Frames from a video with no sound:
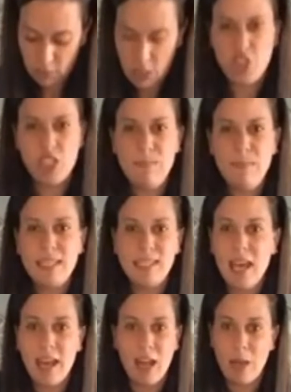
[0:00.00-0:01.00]
And just mix
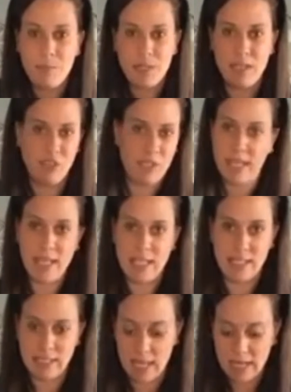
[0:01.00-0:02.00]
that up and set
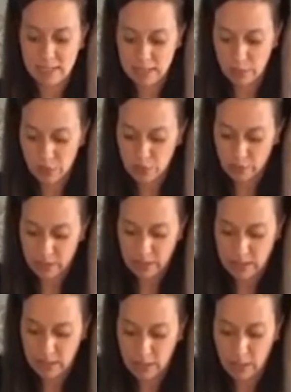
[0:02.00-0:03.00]
it aside so it's ready
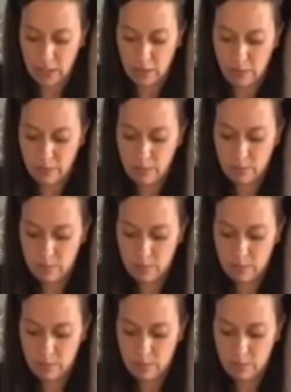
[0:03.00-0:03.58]
to go.